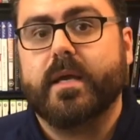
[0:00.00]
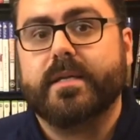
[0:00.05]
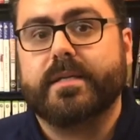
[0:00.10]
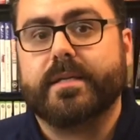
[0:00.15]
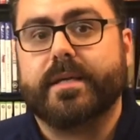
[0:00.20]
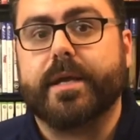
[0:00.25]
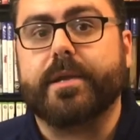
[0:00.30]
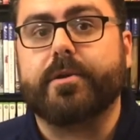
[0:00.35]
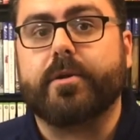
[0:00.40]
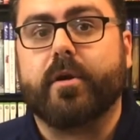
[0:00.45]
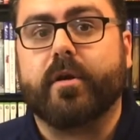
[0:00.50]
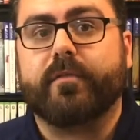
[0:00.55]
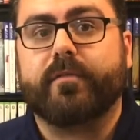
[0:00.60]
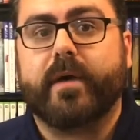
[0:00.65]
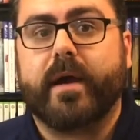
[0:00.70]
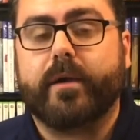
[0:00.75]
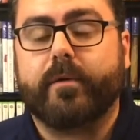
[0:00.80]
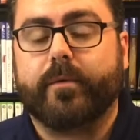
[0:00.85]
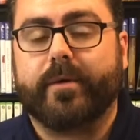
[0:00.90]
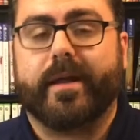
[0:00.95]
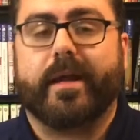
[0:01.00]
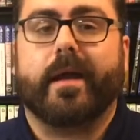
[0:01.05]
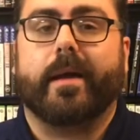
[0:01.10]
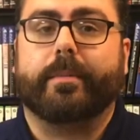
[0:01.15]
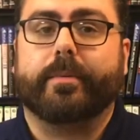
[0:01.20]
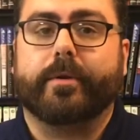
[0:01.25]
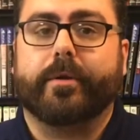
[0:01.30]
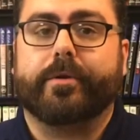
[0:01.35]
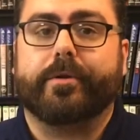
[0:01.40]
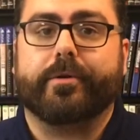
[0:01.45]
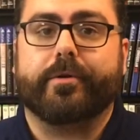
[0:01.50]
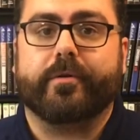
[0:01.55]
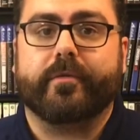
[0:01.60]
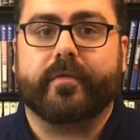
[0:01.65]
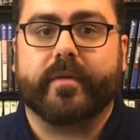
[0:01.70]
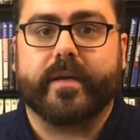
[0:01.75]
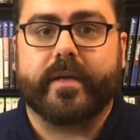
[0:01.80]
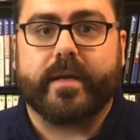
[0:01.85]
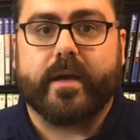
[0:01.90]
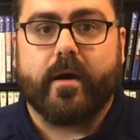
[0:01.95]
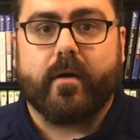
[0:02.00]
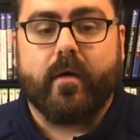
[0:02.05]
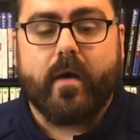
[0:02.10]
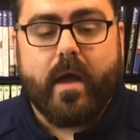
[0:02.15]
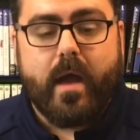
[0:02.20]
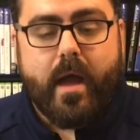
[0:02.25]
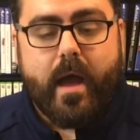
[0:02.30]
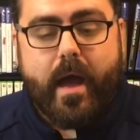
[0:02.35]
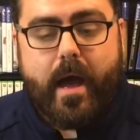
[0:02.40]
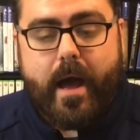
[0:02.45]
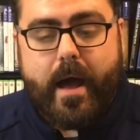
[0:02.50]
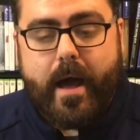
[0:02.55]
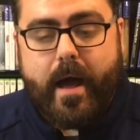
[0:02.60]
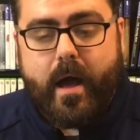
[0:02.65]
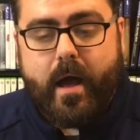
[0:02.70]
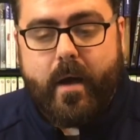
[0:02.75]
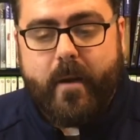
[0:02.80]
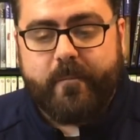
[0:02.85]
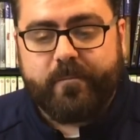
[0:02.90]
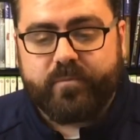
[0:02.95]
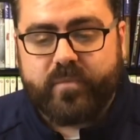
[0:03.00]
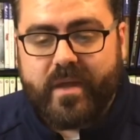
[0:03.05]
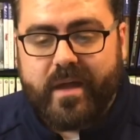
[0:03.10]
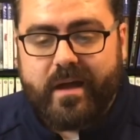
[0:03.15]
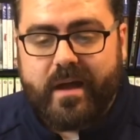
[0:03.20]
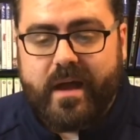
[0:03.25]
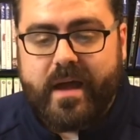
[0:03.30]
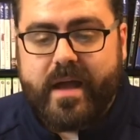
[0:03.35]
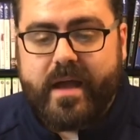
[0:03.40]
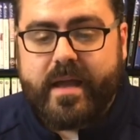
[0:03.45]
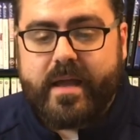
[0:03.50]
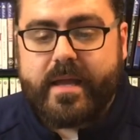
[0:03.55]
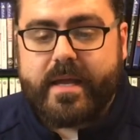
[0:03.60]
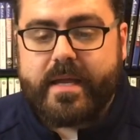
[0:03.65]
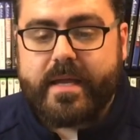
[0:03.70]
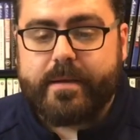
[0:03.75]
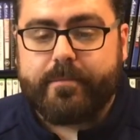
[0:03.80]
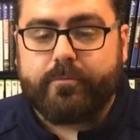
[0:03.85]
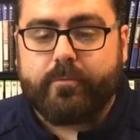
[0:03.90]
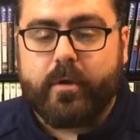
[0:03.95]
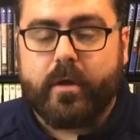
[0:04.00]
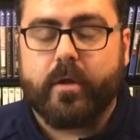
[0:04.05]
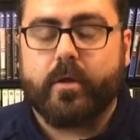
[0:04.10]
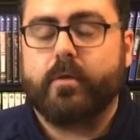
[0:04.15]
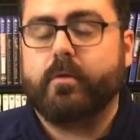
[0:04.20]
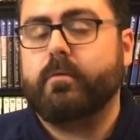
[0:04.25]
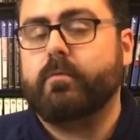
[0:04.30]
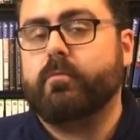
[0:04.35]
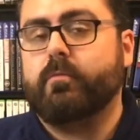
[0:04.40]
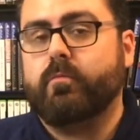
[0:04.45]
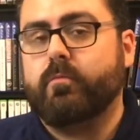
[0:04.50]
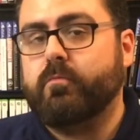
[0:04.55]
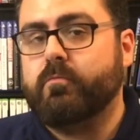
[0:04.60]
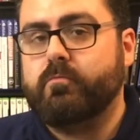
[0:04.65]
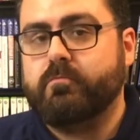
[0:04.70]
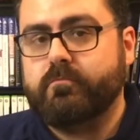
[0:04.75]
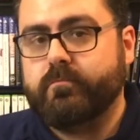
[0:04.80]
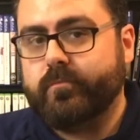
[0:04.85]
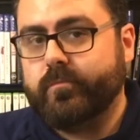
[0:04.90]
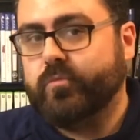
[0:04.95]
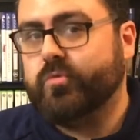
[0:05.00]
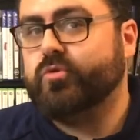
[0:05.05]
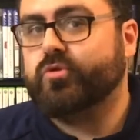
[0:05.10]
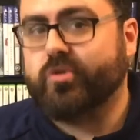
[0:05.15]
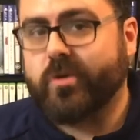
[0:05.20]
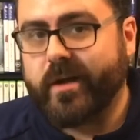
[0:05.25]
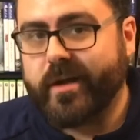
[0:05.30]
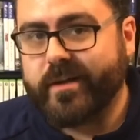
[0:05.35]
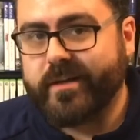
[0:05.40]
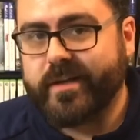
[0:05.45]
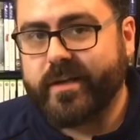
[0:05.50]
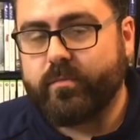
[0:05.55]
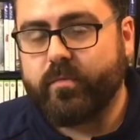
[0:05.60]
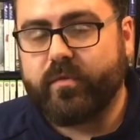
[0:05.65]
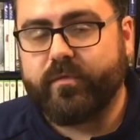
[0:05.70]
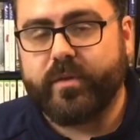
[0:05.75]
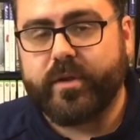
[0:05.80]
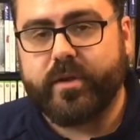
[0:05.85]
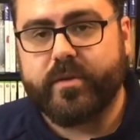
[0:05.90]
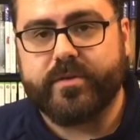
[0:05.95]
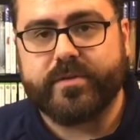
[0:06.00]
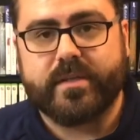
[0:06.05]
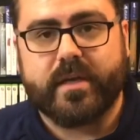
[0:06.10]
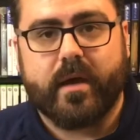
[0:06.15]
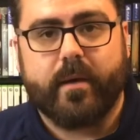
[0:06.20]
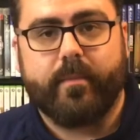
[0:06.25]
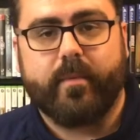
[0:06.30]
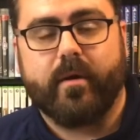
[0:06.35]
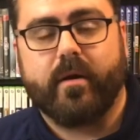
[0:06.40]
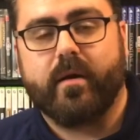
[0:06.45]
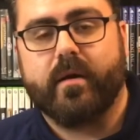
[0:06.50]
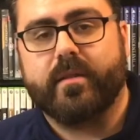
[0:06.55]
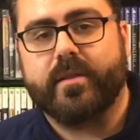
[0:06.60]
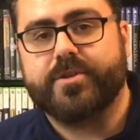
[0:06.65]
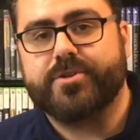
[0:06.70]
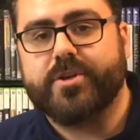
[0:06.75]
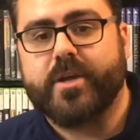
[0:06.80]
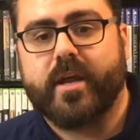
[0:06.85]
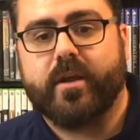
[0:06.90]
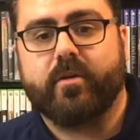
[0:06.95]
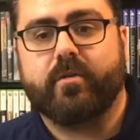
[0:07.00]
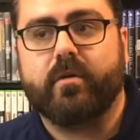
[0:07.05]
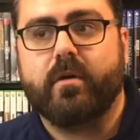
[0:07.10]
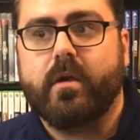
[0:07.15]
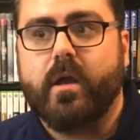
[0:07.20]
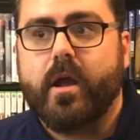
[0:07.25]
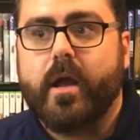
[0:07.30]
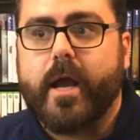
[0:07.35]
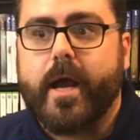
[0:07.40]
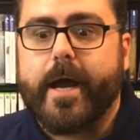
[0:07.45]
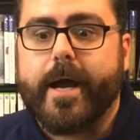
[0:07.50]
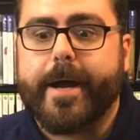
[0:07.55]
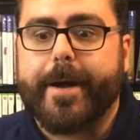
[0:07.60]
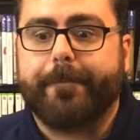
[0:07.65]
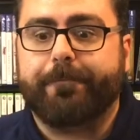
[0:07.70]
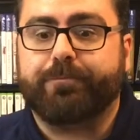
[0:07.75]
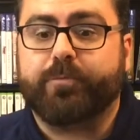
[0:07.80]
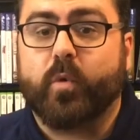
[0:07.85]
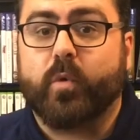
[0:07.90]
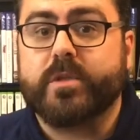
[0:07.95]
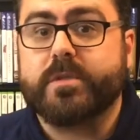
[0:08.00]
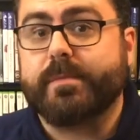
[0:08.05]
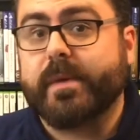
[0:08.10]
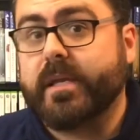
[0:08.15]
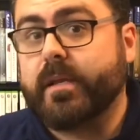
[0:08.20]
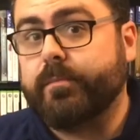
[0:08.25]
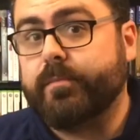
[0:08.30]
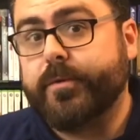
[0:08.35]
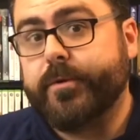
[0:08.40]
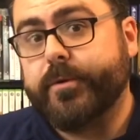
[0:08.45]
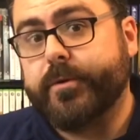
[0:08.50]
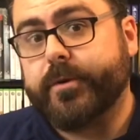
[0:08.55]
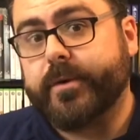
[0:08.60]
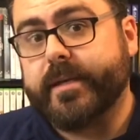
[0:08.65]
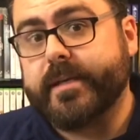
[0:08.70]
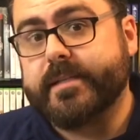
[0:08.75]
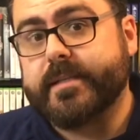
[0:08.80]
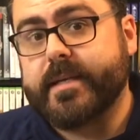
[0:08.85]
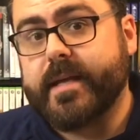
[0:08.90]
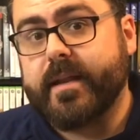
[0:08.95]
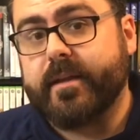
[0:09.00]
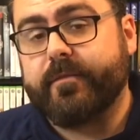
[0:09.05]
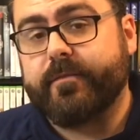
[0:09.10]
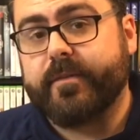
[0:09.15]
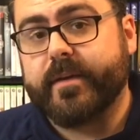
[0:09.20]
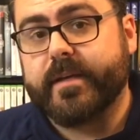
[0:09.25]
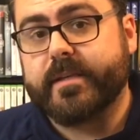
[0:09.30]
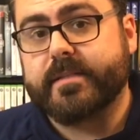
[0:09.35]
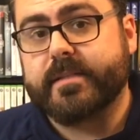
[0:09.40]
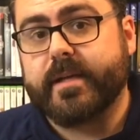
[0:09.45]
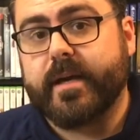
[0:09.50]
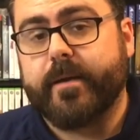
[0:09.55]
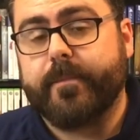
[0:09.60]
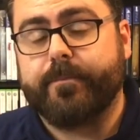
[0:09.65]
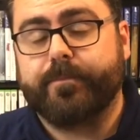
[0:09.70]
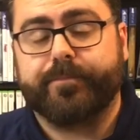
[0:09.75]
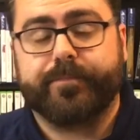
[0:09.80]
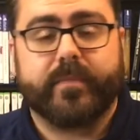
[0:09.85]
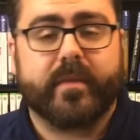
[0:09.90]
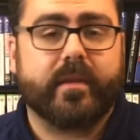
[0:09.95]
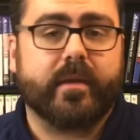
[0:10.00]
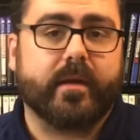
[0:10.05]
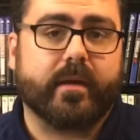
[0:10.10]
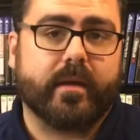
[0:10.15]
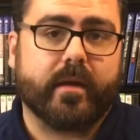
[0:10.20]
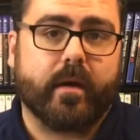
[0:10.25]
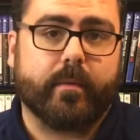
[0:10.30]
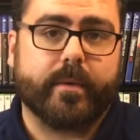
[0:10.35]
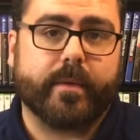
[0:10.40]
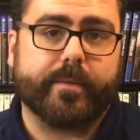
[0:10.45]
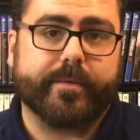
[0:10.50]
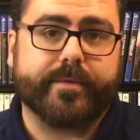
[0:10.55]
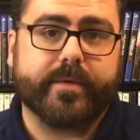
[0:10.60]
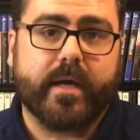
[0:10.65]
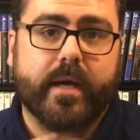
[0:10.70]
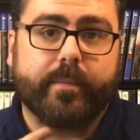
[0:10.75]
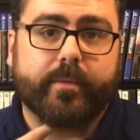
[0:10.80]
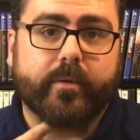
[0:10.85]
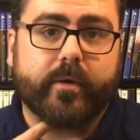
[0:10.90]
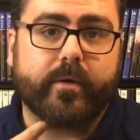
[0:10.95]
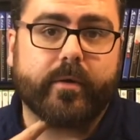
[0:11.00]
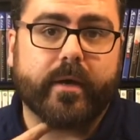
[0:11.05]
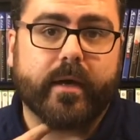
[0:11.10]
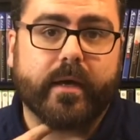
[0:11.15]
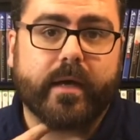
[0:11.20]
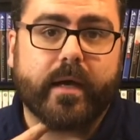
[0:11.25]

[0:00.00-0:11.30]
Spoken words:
to get notified when I upload a new video. I am trying to get more videos up on the channel. Once my computer gets kind of fixed up, then I'll be able to upload a